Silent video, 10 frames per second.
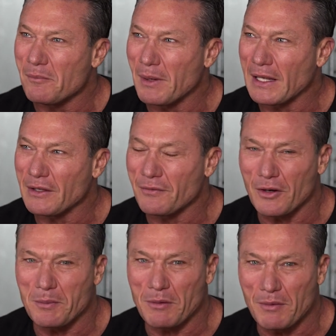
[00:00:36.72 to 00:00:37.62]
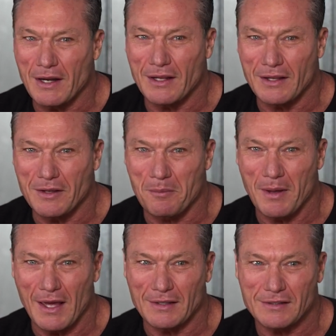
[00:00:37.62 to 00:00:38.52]
but you've got to be running at your
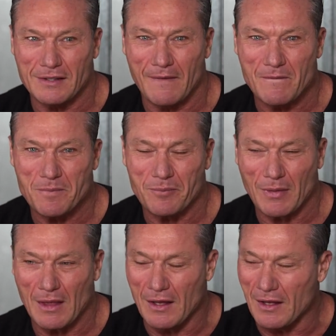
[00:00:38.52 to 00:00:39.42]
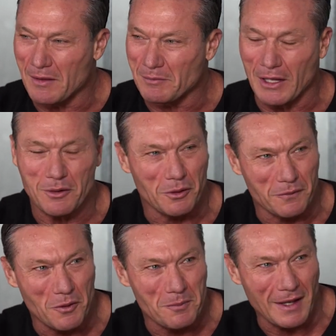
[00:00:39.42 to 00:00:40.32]
best. Like all
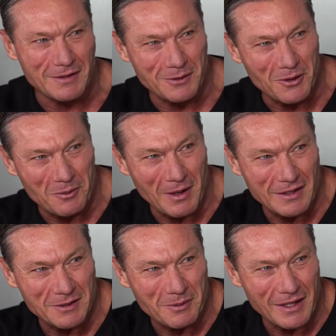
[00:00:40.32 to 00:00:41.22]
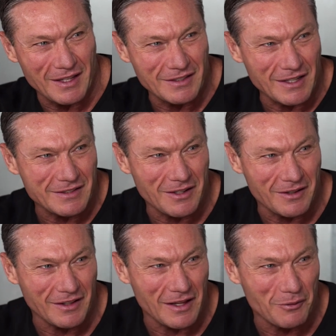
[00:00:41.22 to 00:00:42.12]
of your mates have gone away this weekend, Jackson. I
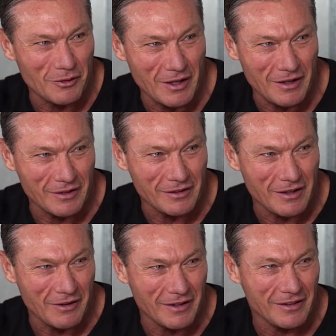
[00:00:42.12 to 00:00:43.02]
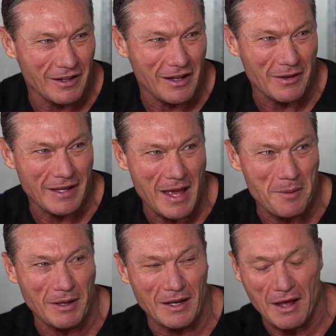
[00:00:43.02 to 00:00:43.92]
think they've all they're going
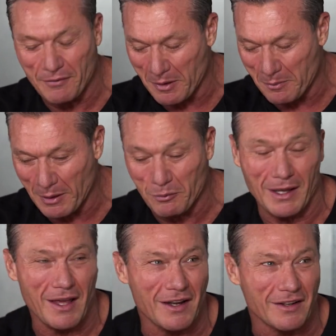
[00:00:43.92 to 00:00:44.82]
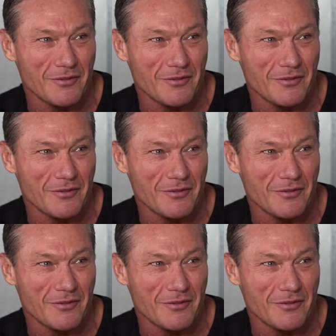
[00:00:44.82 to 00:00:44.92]
camping and having a big weekend.